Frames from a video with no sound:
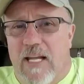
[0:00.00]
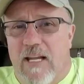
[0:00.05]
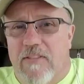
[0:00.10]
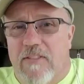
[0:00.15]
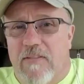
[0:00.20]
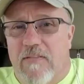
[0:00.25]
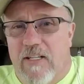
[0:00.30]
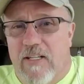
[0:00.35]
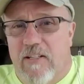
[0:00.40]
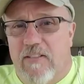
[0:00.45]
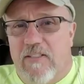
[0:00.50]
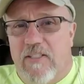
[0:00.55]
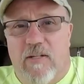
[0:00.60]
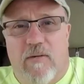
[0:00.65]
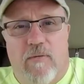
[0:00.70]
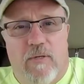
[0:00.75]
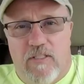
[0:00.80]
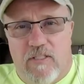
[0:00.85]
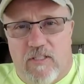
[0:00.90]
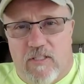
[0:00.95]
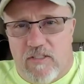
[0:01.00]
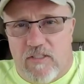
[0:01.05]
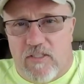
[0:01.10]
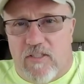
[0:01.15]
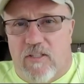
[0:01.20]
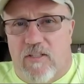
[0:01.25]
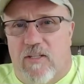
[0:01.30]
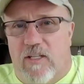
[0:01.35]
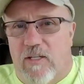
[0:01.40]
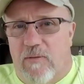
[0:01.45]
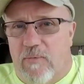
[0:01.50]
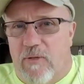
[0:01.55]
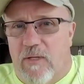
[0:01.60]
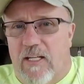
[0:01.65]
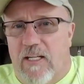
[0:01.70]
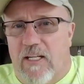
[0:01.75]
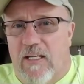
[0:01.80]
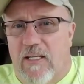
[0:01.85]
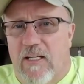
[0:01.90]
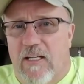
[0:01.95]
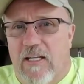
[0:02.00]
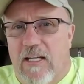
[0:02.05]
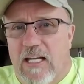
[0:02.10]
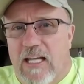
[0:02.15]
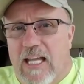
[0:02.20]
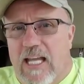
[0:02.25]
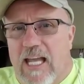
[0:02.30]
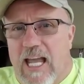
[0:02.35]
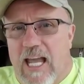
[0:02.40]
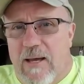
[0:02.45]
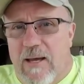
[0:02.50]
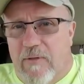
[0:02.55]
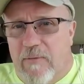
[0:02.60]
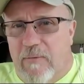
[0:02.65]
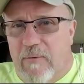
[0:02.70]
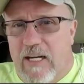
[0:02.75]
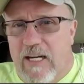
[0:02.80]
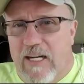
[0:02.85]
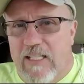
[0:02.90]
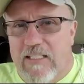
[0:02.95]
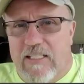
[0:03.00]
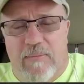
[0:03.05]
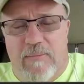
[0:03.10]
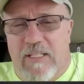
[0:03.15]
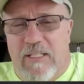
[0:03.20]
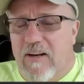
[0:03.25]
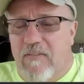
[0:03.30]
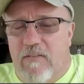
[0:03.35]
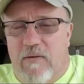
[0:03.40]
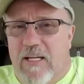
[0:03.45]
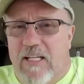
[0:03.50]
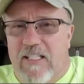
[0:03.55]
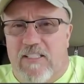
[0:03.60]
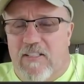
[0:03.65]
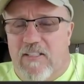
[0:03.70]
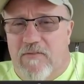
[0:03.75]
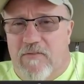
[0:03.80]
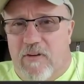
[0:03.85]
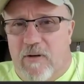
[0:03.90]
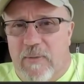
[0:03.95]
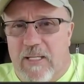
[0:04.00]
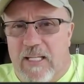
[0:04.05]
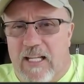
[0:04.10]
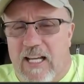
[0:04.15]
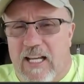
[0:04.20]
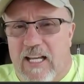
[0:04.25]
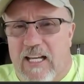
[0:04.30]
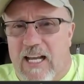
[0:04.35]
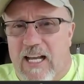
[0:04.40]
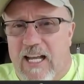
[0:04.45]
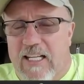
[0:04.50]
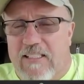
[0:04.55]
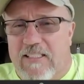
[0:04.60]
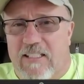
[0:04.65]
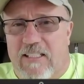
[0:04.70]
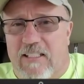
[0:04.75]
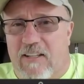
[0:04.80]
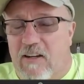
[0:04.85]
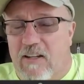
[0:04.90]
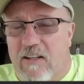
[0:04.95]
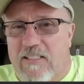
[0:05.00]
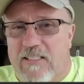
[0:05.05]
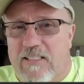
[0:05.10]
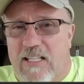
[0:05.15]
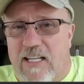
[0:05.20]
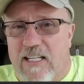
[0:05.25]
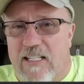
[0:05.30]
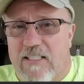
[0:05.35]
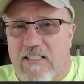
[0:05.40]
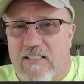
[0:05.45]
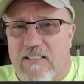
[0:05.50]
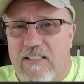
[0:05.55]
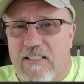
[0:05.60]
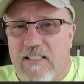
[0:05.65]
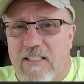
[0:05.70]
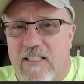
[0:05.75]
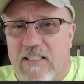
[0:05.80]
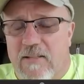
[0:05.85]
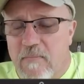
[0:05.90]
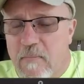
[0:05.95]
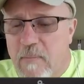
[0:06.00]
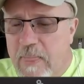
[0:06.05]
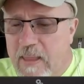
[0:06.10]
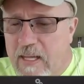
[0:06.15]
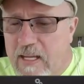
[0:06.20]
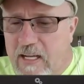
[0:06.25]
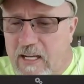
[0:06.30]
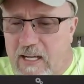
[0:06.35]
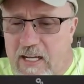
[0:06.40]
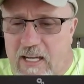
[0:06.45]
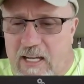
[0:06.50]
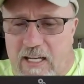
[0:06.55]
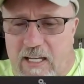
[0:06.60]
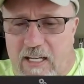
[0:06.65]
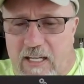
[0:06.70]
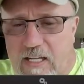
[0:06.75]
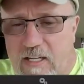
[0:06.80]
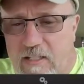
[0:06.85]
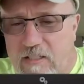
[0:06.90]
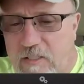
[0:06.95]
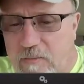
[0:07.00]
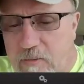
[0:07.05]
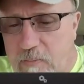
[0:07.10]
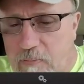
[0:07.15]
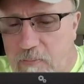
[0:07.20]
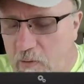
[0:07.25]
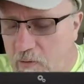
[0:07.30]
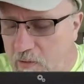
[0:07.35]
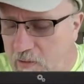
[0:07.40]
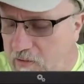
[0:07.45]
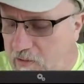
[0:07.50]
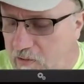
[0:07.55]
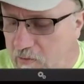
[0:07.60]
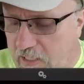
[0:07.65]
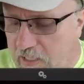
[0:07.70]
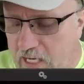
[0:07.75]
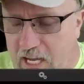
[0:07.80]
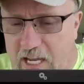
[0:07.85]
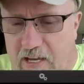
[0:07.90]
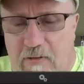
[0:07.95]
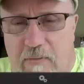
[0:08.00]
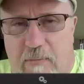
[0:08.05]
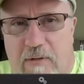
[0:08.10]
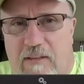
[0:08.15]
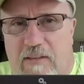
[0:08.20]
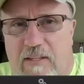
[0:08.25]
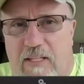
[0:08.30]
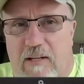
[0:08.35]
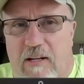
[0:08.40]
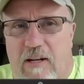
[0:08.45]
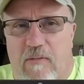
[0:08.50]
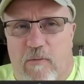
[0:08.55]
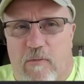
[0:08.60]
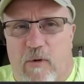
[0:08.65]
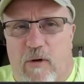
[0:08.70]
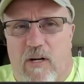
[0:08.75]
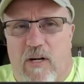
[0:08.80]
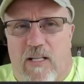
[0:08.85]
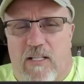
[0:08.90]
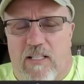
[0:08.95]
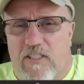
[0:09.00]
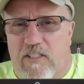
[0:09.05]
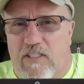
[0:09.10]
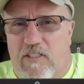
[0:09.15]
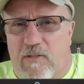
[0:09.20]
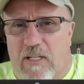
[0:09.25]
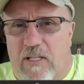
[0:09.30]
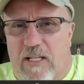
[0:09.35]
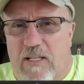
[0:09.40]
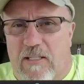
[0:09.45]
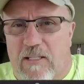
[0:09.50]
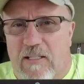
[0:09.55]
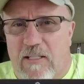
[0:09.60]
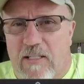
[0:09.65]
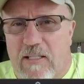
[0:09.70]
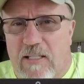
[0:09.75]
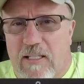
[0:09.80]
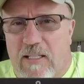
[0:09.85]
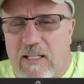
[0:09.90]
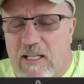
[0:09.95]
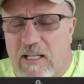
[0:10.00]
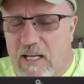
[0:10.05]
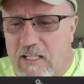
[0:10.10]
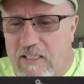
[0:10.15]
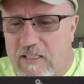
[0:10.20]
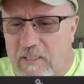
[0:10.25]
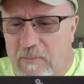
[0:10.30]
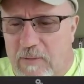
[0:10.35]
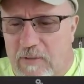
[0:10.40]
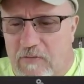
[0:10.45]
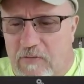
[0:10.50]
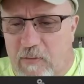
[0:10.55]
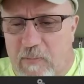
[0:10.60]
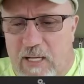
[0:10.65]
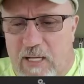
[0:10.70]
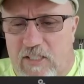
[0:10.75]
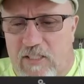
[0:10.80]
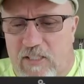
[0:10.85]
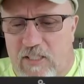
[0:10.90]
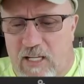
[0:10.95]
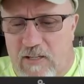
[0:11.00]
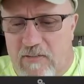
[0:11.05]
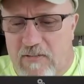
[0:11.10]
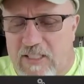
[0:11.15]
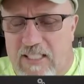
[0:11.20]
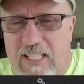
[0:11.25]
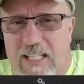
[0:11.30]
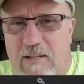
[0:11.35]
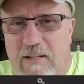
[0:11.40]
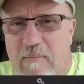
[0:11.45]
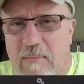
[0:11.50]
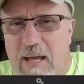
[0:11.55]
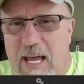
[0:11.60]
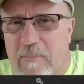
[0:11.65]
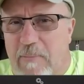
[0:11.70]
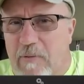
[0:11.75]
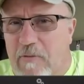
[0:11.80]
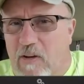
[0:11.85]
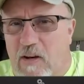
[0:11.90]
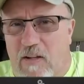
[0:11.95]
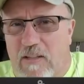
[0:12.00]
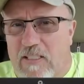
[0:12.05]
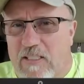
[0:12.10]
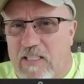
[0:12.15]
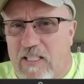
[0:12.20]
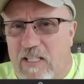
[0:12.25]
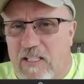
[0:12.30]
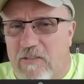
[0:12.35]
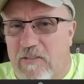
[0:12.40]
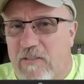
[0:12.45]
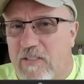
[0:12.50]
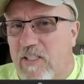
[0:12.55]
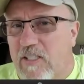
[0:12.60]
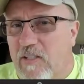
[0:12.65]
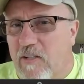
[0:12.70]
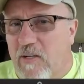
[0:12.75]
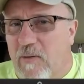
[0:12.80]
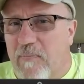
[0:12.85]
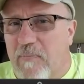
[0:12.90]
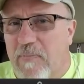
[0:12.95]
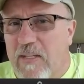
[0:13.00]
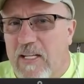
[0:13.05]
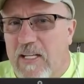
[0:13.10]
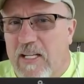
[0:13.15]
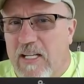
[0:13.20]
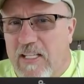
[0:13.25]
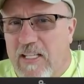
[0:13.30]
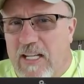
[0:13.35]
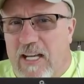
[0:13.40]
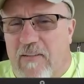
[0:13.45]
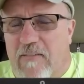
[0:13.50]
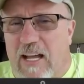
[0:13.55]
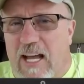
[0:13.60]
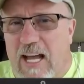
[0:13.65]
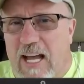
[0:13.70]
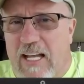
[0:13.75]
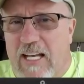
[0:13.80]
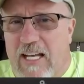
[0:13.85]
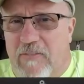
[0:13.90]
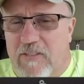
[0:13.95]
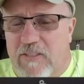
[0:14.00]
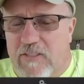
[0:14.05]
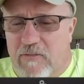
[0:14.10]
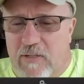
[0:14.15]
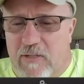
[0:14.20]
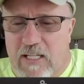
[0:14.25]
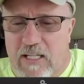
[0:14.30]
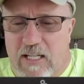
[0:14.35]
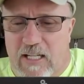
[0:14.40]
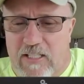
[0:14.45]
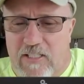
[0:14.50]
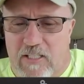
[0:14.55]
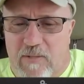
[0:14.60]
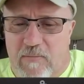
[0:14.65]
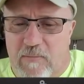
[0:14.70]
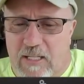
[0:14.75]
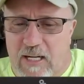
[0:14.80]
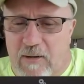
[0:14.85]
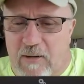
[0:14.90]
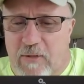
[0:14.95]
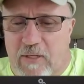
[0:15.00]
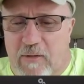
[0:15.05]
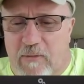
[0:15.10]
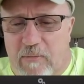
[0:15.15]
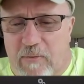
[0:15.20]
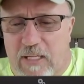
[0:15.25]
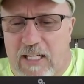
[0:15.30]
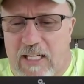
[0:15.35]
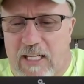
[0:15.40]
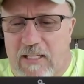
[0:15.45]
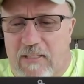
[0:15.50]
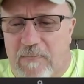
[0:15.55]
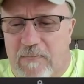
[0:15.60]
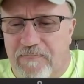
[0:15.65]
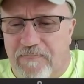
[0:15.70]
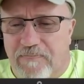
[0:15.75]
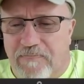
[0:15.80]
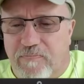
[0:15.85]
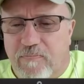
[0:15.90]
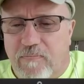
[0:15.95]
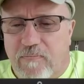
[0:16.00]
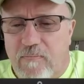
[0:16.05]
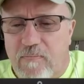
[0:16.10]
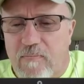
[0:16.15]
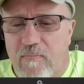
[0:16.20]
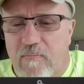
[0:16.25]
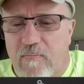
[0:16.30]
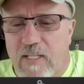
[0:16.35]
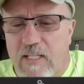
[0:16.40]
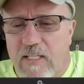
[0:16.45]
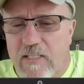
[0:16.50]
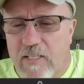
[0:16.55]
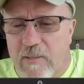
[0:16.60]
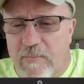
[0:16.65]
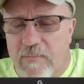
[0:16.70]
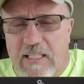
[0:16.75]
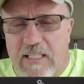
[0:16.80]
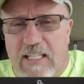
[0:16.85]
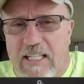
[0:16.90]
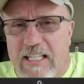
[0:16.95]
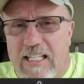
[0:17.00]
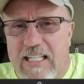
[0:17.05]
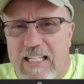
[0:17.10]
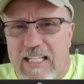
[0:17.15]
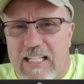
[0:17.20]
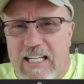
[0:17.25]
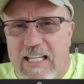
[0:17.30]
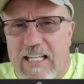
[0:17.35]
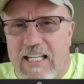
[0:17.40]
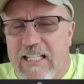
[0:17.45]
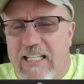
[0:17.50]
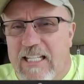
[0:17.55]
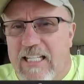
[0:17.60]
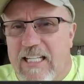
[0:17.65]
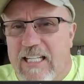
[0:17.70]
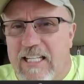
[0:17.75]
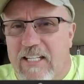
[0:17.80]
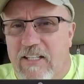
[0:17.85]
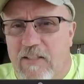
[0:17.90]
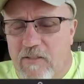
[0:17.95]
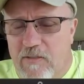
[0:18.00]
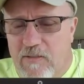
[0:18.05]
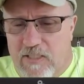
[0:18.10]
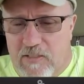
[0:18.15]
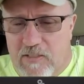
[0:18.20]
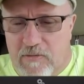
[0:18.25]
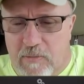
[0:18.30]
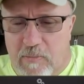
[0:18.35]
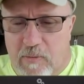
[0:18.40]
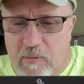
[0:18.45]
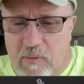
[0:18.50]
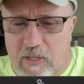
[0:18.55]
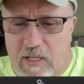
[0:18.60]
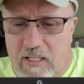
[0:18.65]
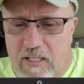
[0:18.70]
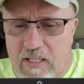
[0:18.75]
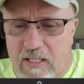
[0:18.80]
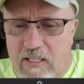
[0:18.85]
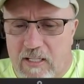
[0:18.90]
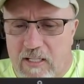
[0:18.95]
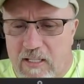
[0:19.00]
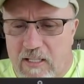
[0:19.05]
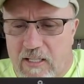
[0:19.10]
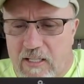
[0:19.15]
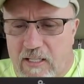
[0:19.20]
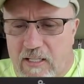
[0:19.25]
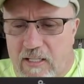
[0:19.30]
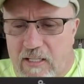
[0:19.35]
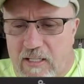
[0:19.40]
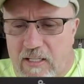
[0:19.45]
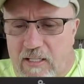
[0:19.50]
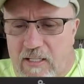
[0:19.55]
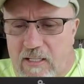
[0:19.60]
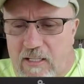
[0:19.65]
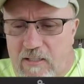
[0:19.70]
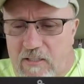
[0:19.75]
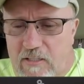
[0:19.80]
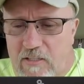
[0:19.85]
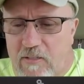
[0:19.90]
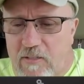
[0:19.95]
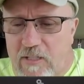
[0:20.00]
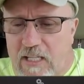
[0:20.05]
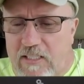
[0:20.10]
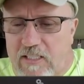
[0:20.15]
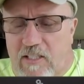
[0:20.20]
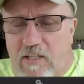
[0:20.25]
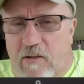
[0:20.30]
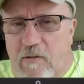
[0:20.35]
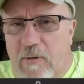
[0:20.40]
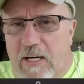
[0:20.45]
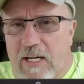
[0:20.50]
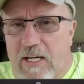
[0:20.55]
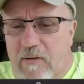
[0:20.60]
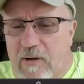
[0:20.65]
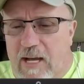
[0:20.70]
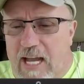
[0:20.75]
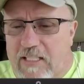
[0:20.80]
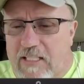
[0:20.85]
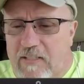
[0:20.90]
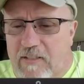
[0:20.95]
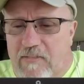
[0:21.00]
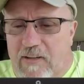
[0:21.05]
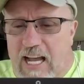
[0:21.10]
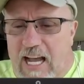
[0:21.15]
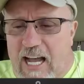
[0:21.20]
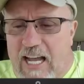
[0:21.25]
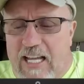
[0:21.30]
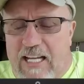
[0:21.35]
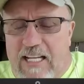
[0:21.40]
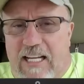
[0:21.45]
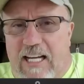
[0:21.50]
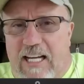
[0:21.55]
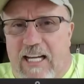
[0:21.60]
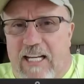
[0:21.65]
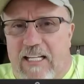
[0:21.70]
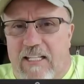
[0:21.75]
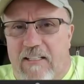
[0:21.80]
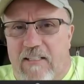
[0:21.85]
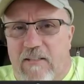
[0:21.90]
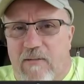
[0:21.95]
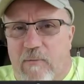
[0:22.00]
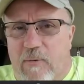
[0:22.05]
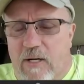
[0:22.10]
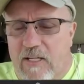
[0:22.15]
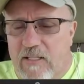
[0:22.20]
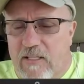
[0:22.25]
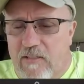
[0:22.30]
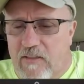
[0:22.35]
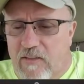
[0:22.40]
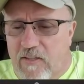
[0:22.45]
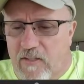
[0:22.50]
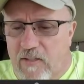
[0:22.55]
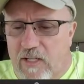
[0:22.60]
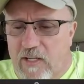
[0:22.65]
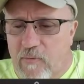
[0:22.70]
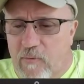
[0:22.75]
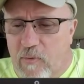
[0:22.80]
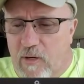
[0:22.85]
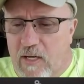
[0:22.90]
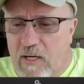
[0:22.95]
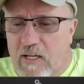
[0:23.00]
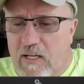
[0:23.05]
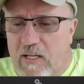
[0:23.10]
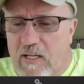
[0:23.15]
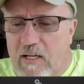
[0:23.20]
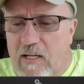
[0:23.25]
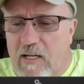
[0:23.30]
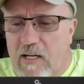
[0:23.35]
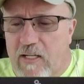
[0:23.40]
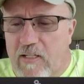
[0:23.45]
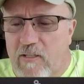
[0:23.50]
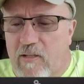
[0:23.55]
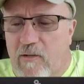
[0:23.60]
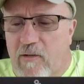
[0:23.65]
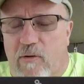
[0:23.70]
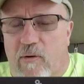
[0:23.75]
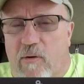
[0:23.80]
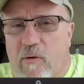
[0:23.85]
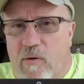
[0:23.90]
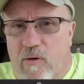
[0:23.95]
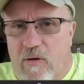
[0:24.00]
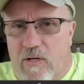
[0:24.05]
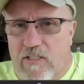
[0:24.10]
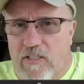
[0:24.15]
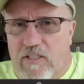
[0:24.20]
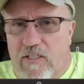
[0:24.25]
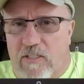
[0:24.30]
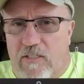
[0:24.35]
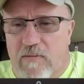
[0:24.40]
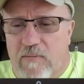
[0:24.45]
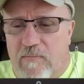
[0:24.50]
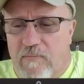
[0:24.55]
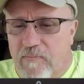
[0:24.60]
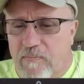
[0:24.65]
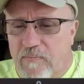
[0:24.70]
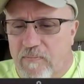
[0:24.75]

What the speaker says: waves of energy, which are certainly bringing gamma rays. I mean, everybody's confirming that, NASA and all the scientists. Here's a report that we have. I want to think, word on the street got us some information. I've seen a map of all these countries in Europe that have high levels of radiation, but I want to read something that ENE News is reporting. 2 days ago, radioactive iodine-131, an unknown origin,